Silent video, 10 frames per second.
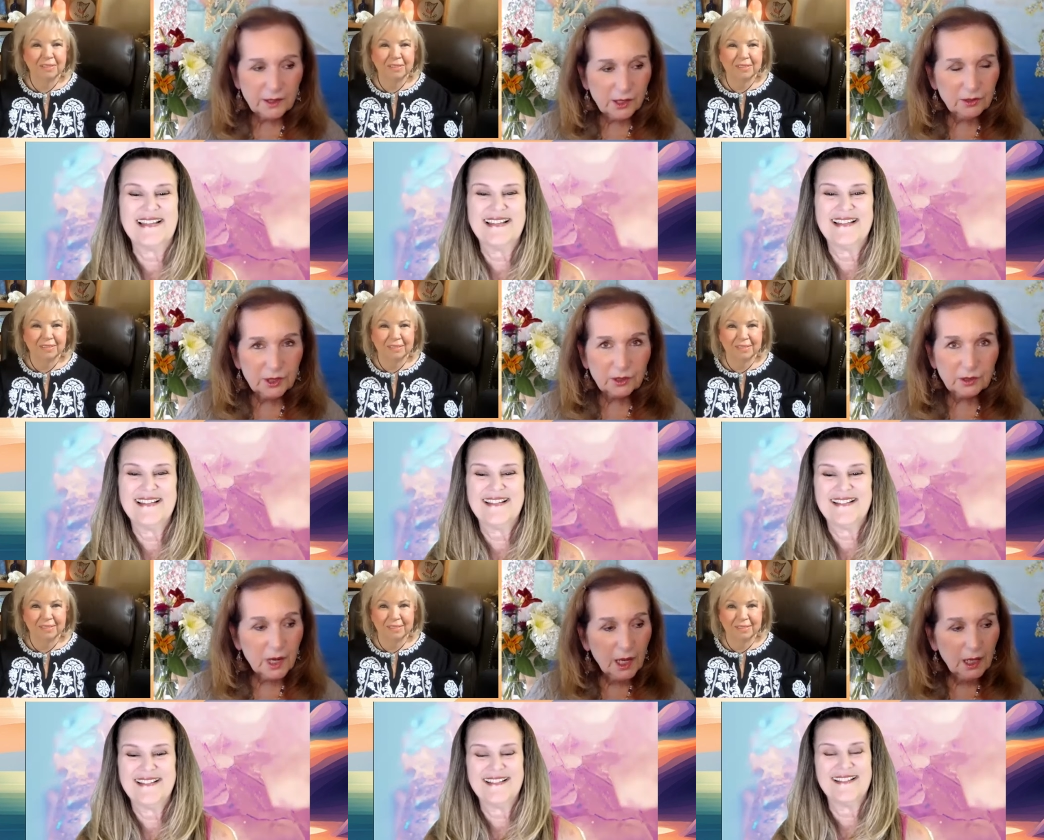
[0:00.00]
Speaker 1: yeah.
Speaker 2: you do
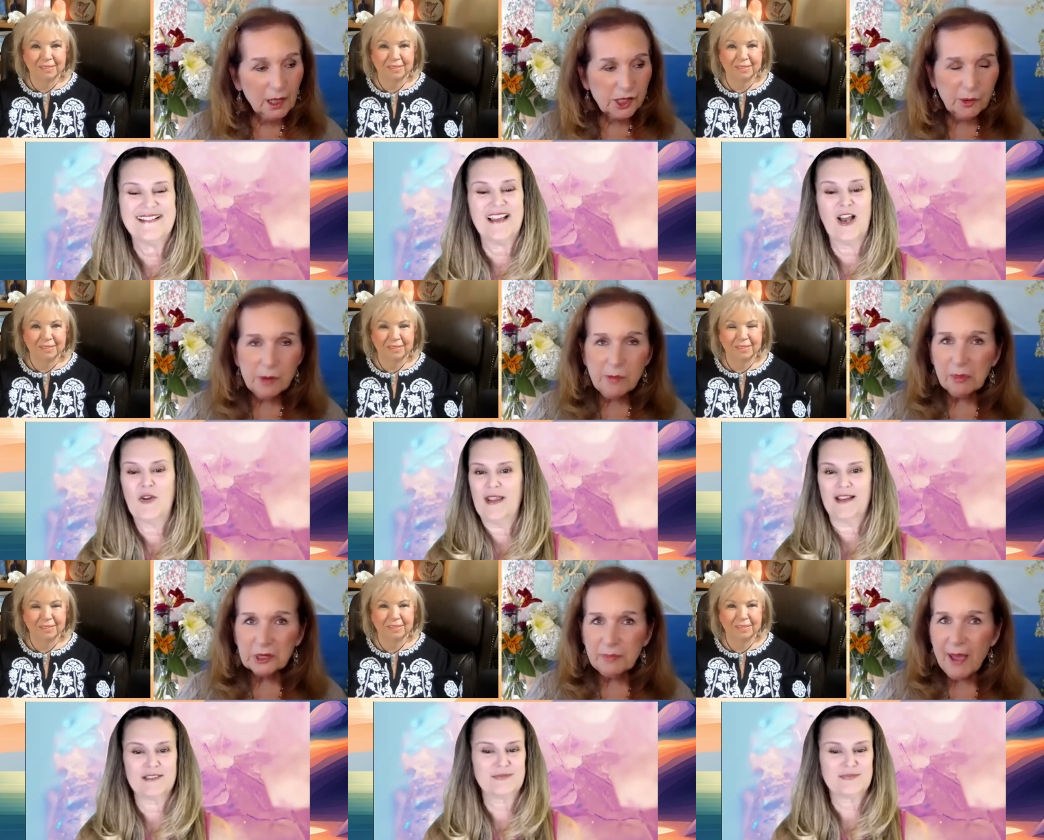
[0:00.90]
she oh,
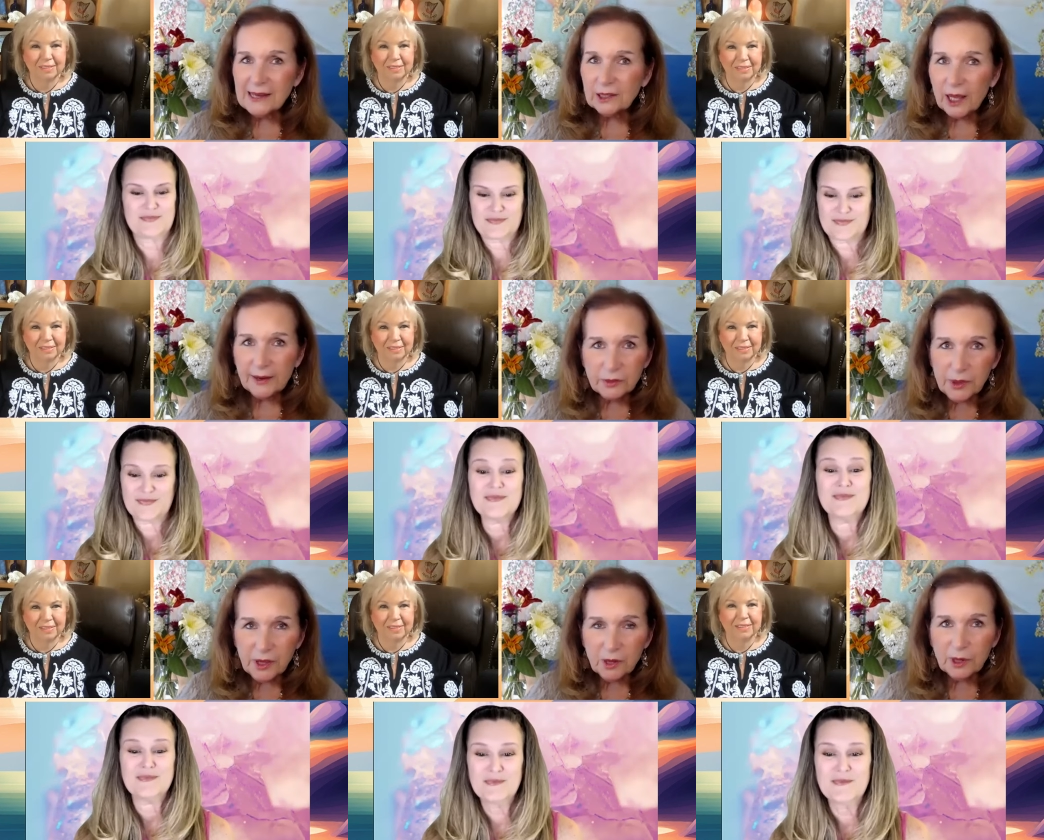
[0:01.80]
remembers oh, yeah. past lives with
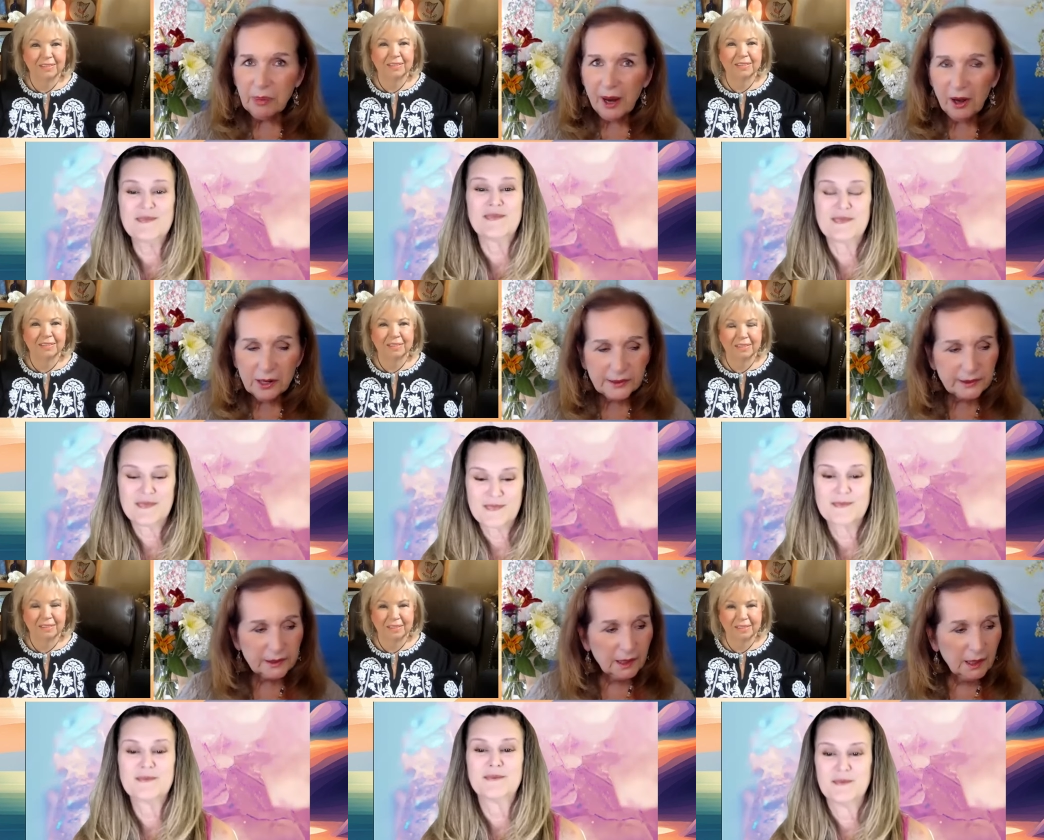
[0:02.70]
you in
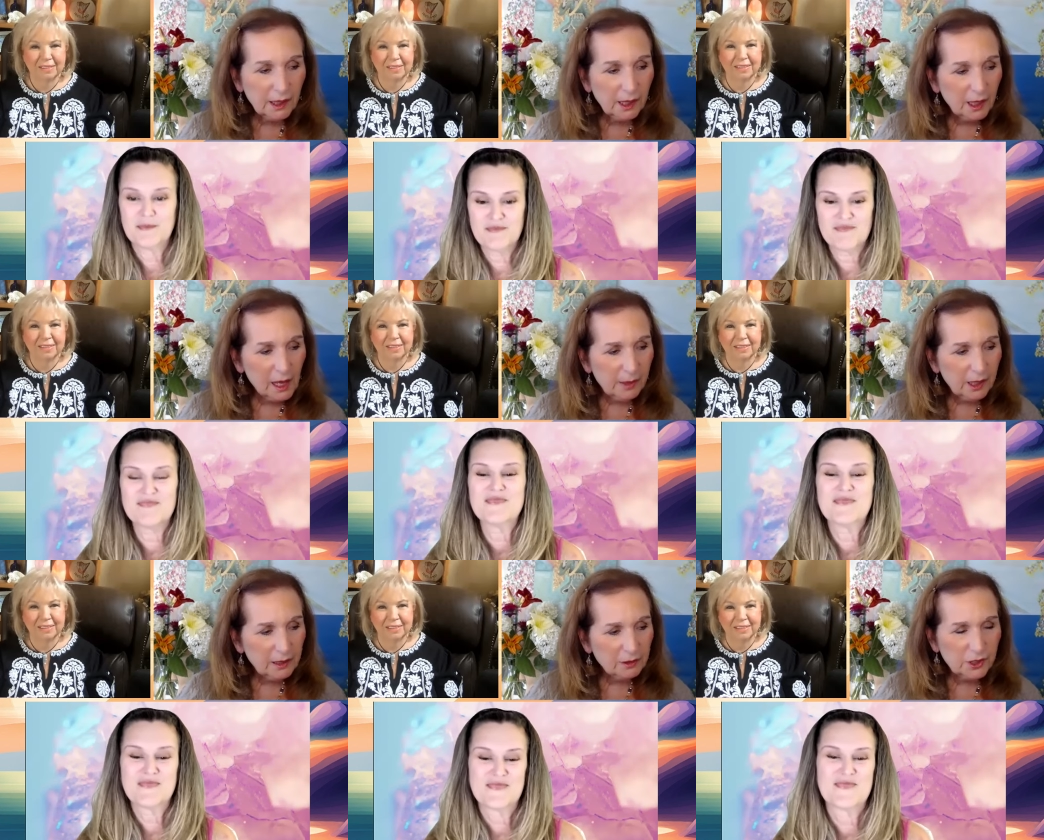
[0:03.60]
paris mm-hmm
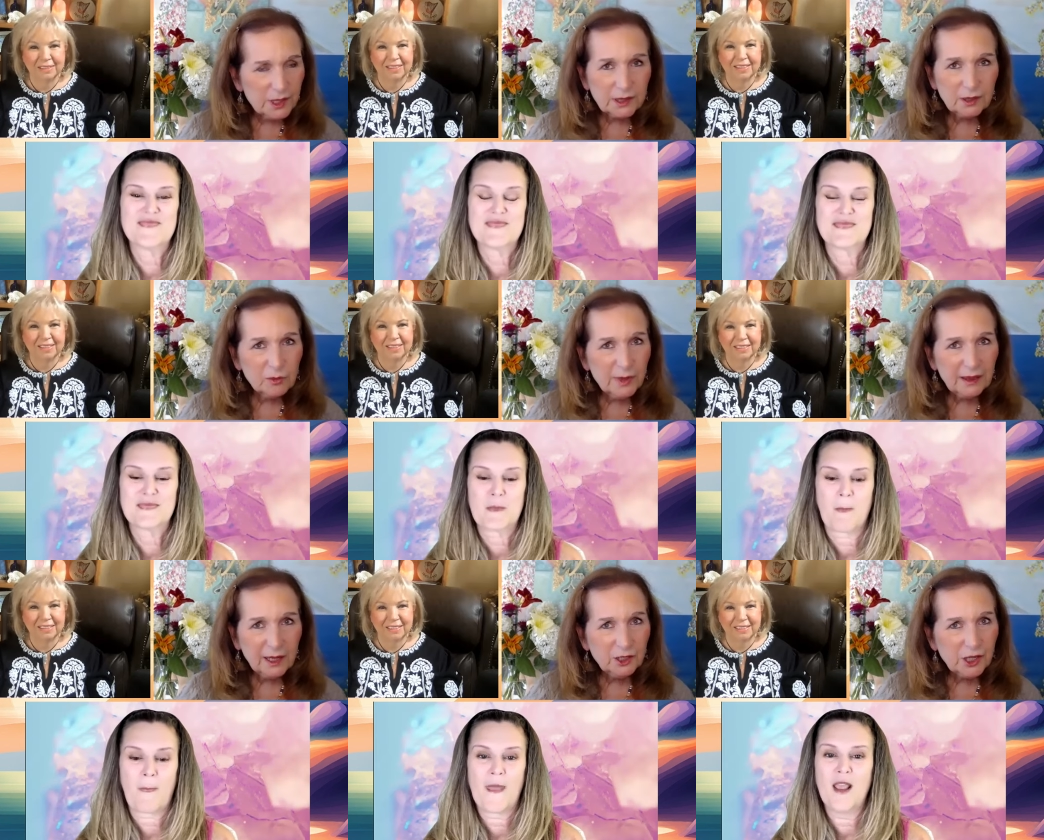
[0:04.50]
just so many
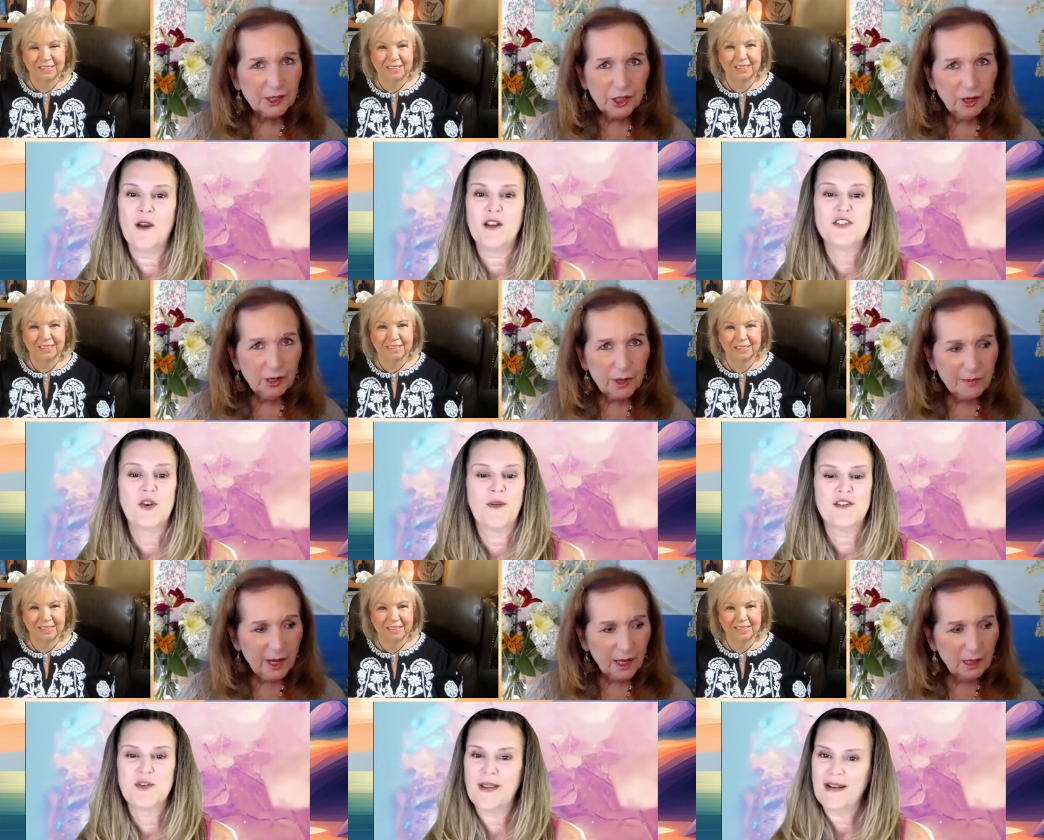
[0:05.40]
things she. Oh, jo-
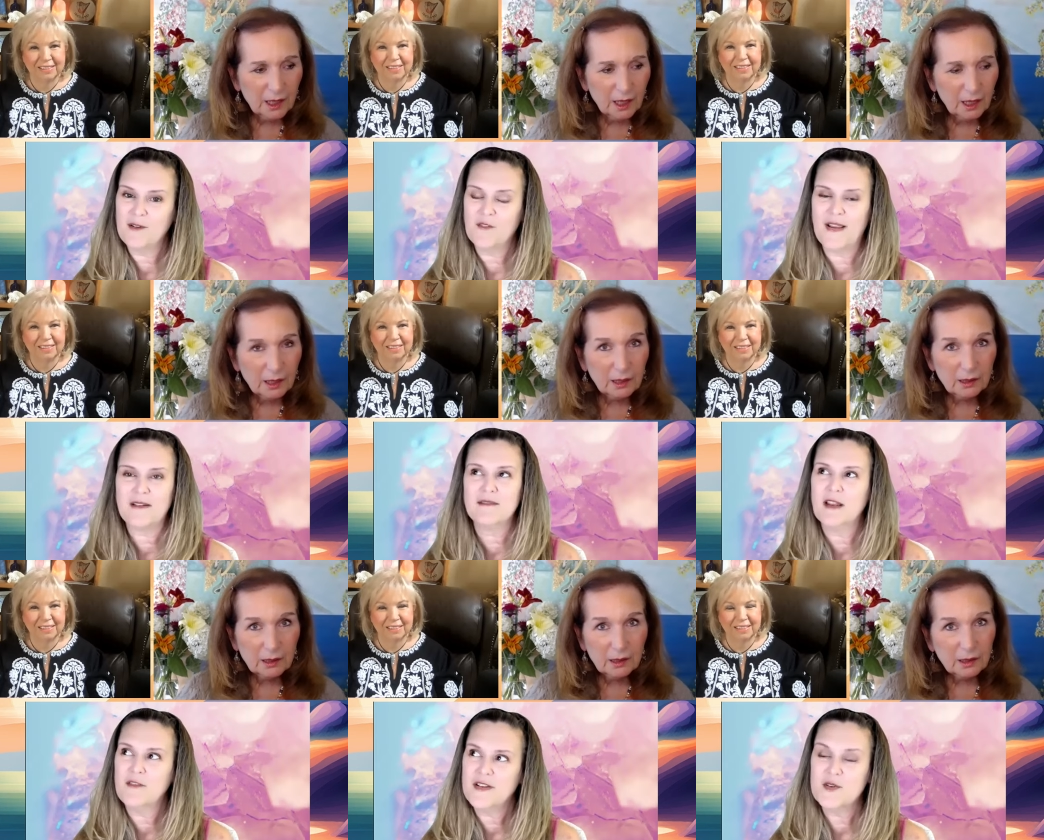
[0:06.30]
Speaker 1: Joanne, I don't know if I, I, don't
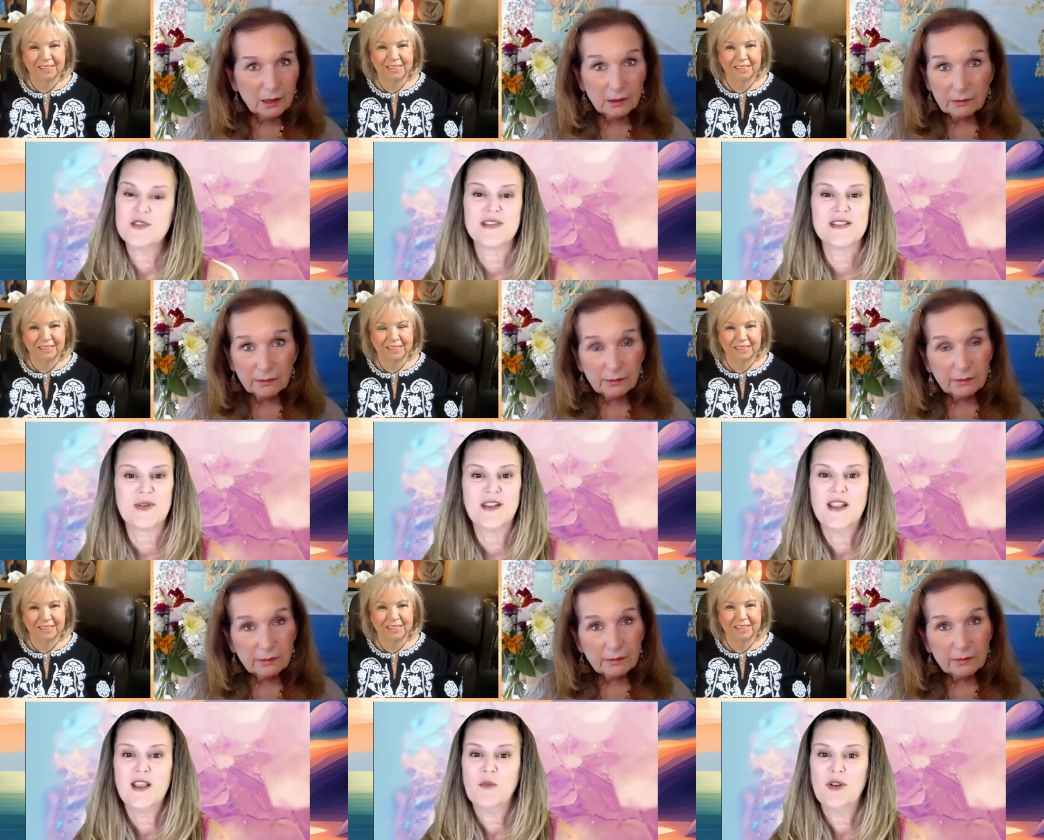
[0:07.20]
know if I told you this one
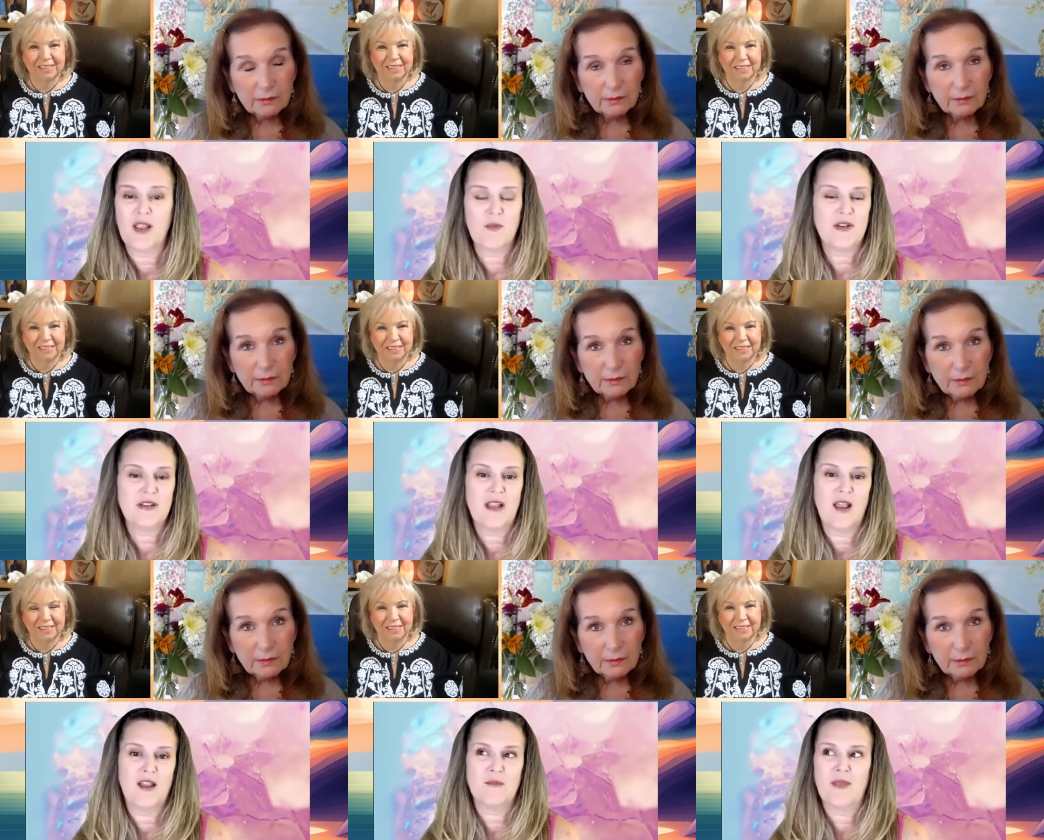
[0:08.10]
when like when
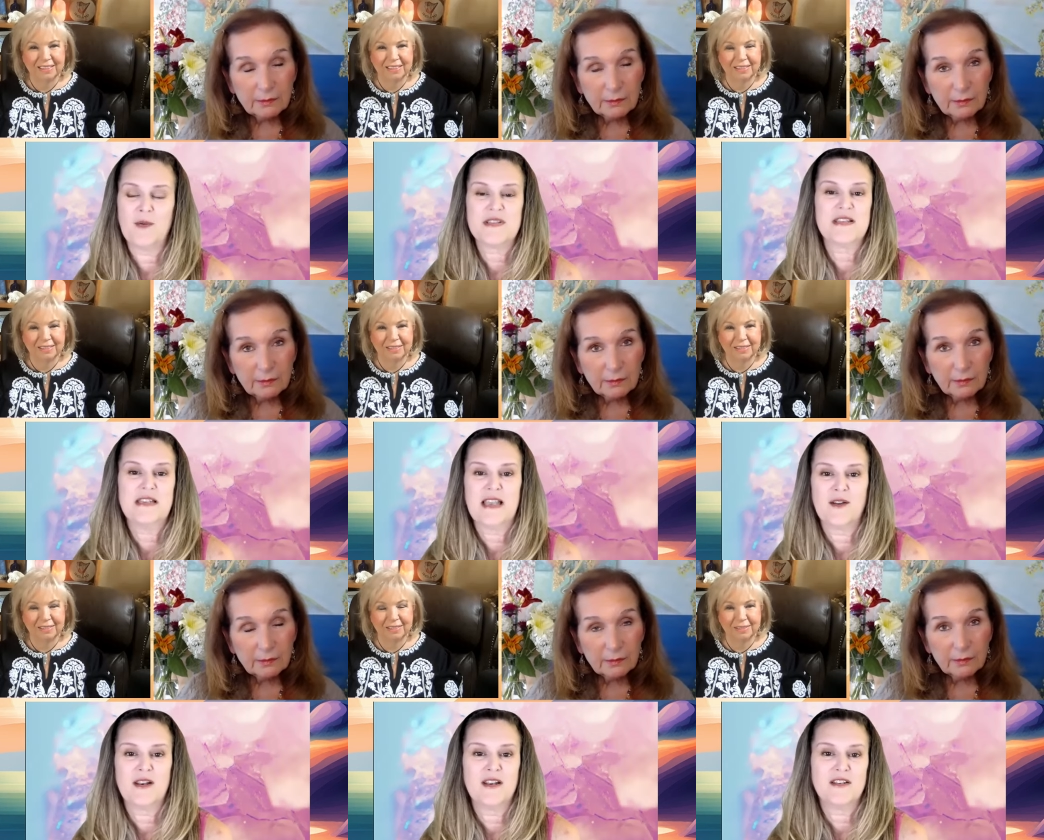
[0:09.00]
I, uh, I was sitting
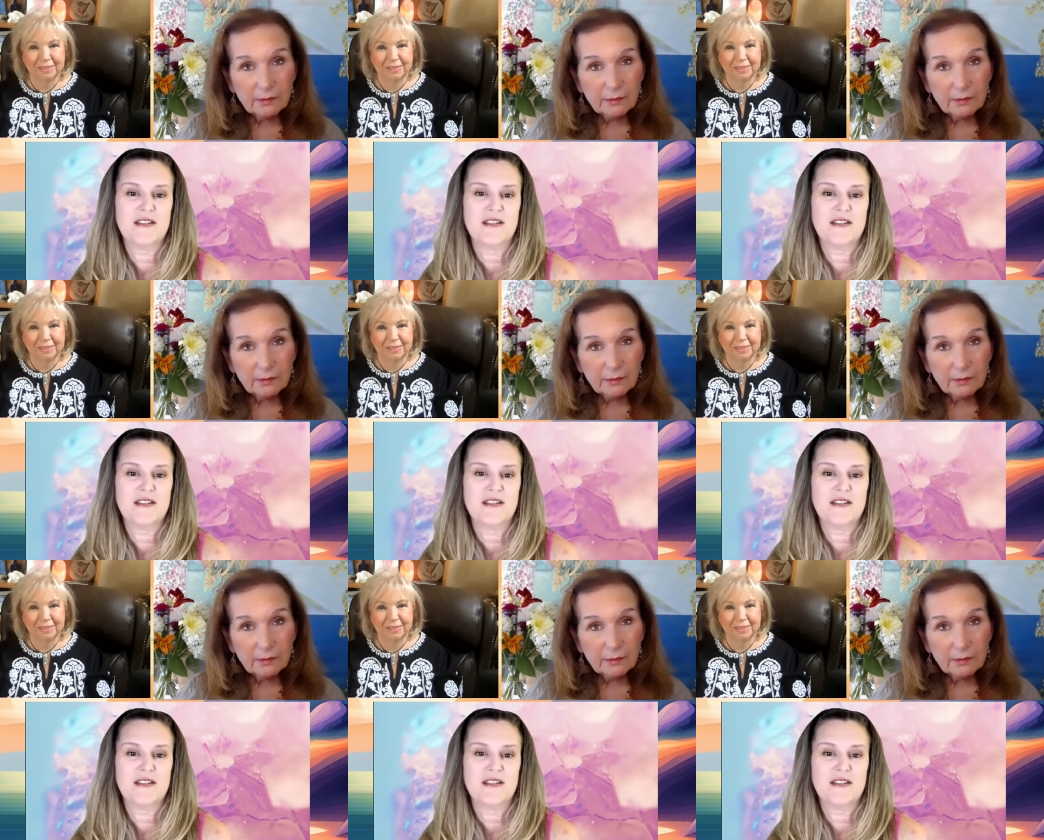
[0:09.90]
out at a,